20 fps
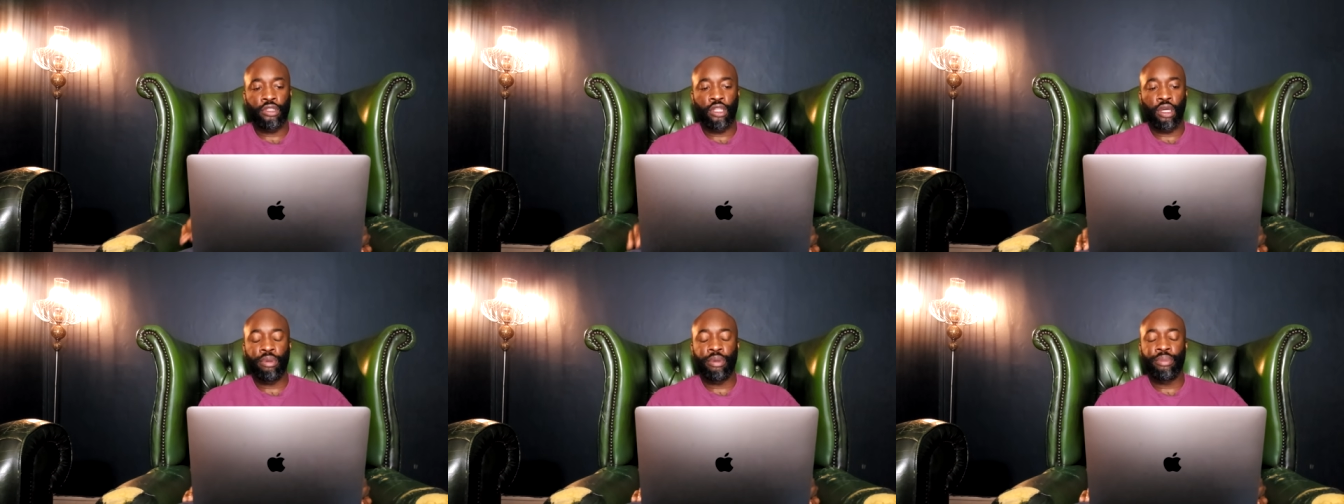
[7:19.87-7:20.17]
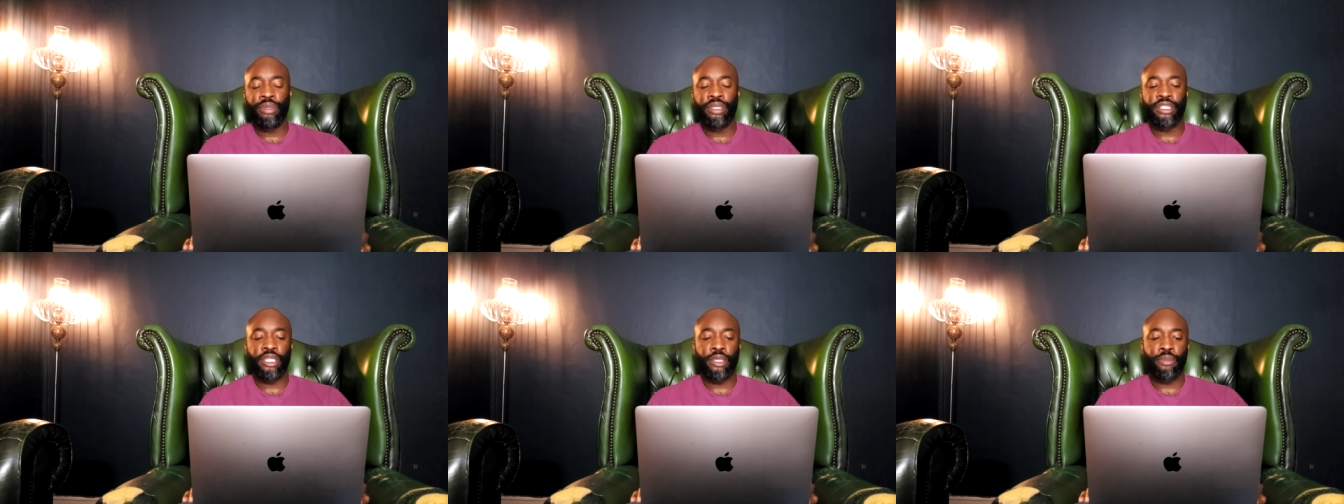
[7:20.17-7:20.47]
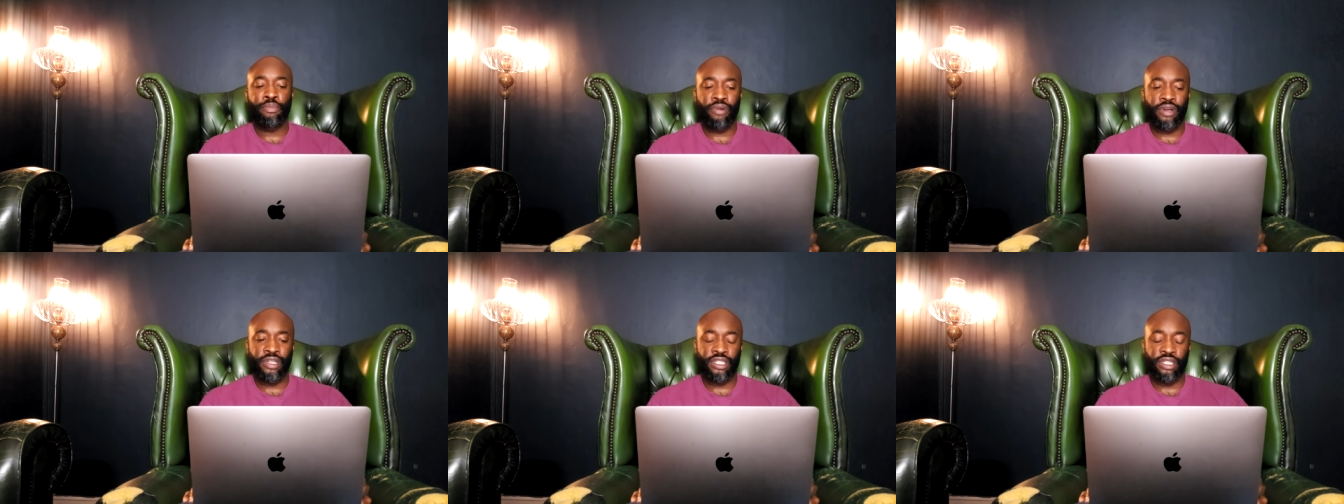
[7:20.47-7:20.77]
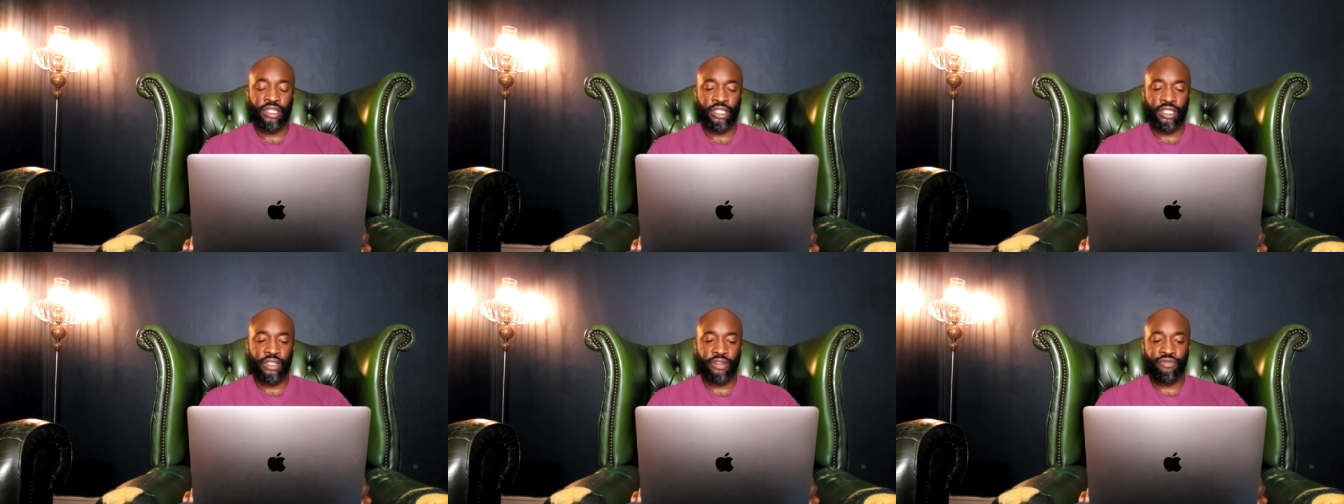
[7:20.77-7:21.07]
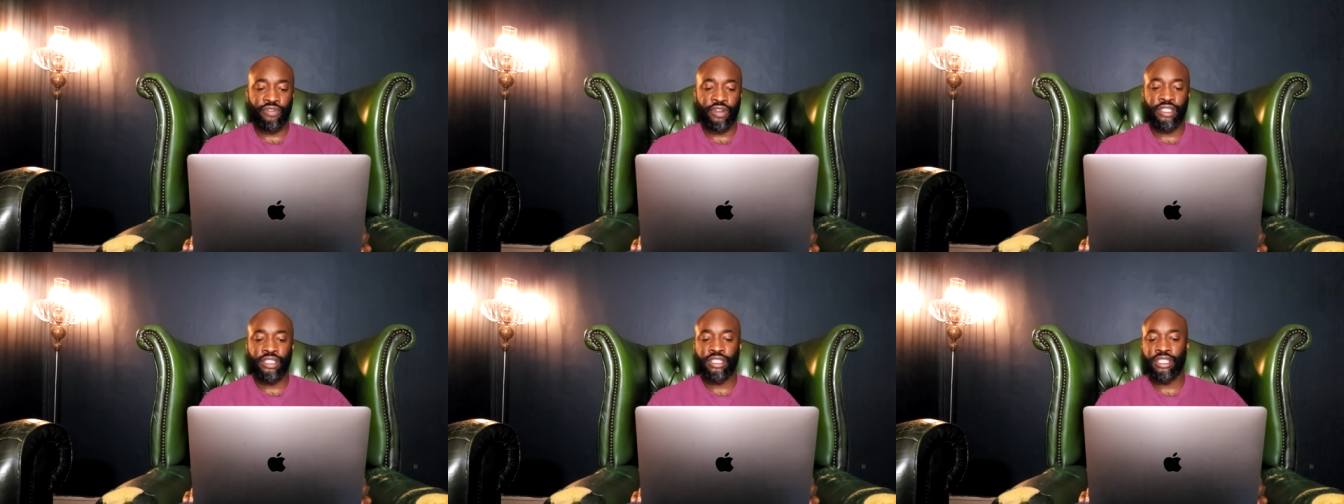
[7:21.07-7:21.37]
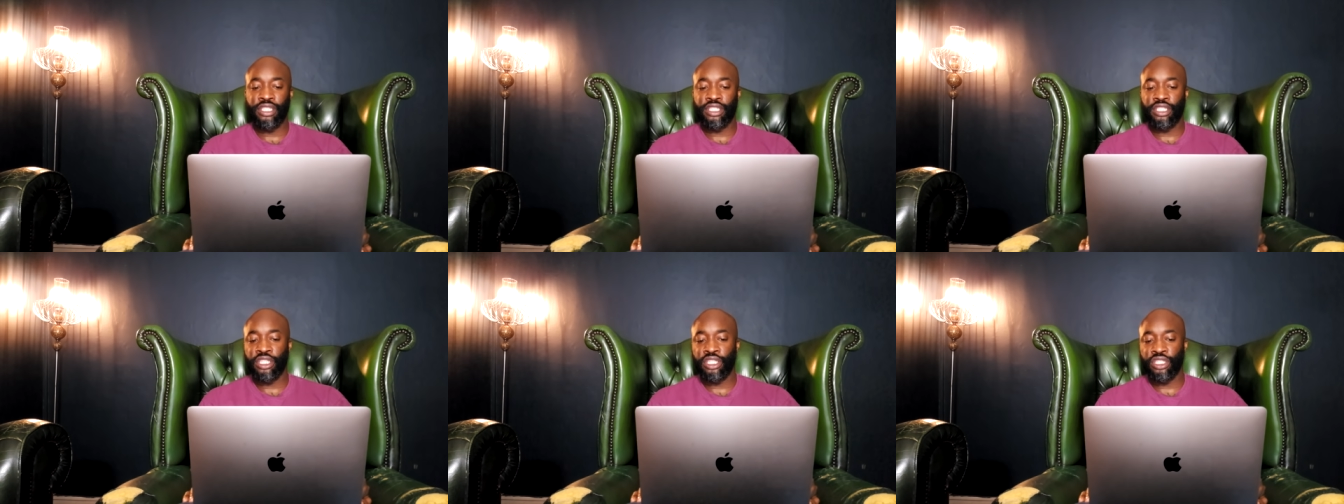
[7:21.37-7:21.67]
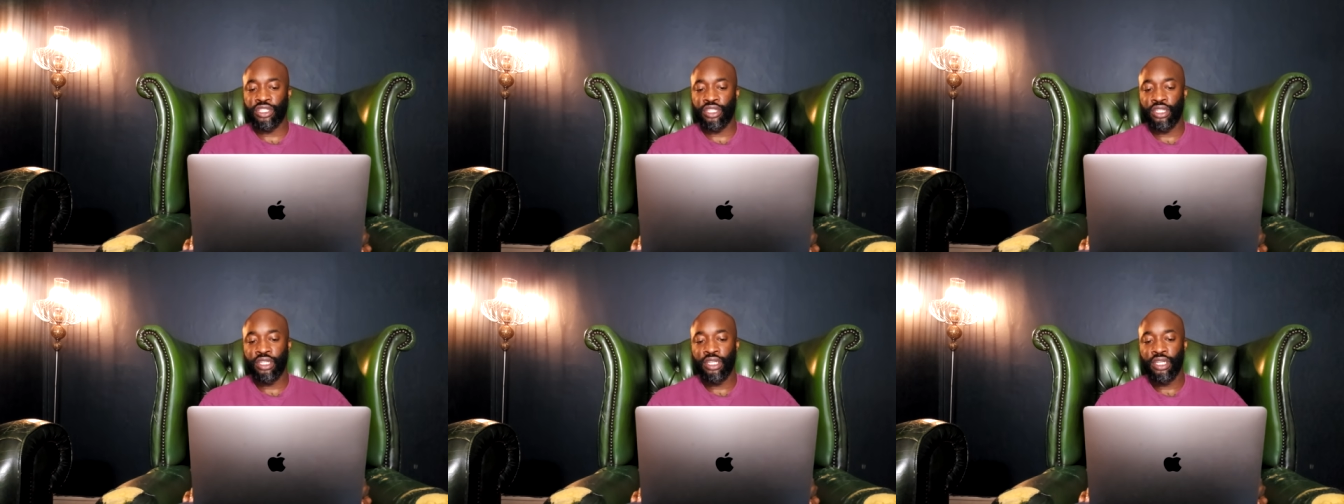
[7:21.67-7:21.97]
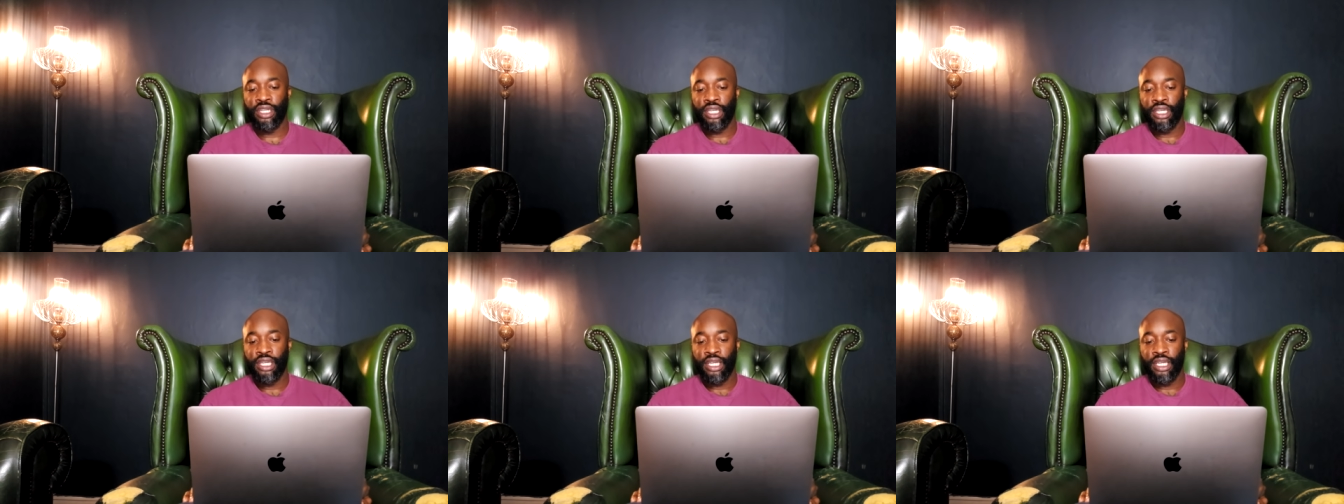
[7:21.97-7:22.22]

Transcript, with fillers: W B C president defends decision